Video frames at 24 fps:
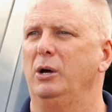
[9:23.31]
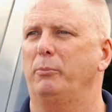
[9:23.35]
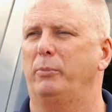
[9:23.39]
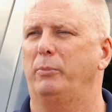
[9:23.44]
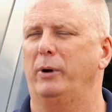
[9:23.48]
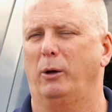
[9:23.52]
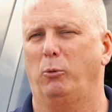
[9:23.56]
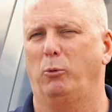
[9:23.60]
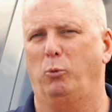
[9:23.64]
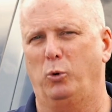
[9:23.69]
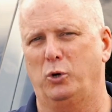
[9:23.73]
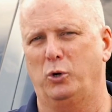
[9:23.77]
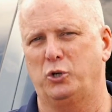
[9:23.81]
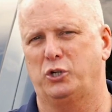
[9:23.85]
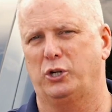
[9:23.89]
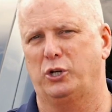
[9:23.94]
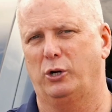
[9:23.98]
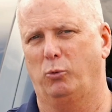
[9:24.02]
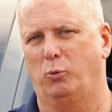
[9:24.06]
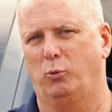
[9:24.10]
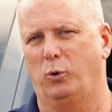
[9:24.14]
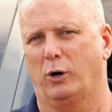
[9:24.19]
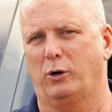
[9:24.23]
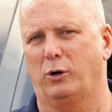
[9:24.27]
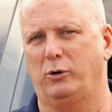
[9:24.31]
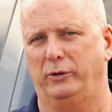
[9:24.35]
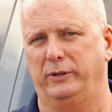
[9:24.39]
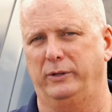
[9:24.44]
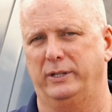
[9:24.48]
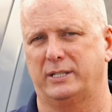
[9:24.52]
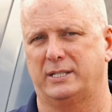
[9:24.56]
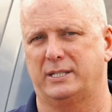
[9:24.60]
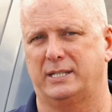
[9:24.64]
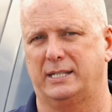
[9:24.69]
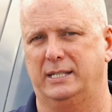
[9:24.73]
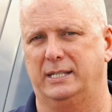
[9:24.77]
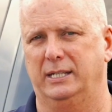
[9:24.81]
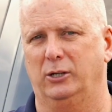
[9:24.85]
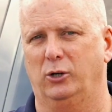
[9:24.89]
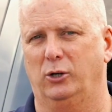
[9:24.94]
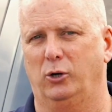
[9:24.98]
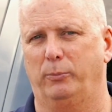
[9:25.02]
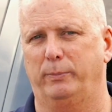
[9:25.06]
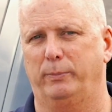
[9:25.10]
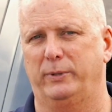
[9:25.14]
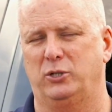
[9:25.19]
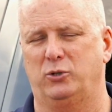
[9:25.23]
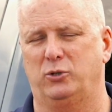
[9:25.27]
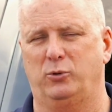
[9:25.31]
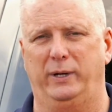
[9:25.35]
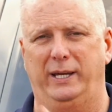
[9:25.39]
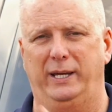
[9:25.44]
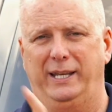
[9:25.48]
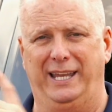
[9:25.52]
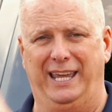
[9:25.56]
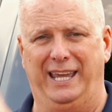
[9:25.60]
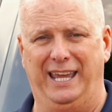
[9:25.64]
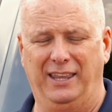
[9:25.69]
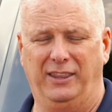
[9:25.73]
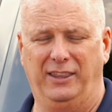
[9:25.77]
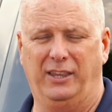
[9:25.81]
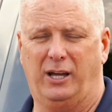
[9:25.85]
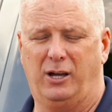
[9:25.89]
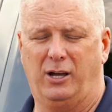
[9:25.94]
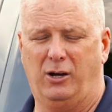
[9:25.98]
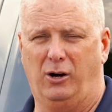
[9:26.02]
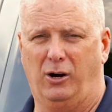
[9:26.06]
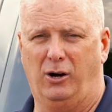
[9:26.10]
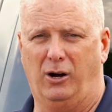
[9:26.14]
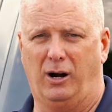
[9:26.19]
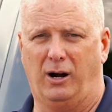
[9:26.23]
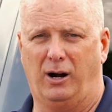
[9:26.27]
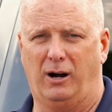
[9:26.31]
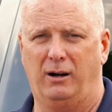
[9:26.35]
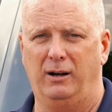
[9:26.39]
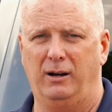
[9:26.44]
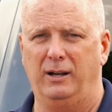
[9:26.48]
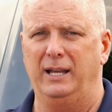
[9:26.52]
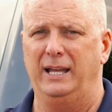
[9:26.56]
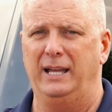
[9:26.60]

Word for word: But I want you to work on the skill between in the car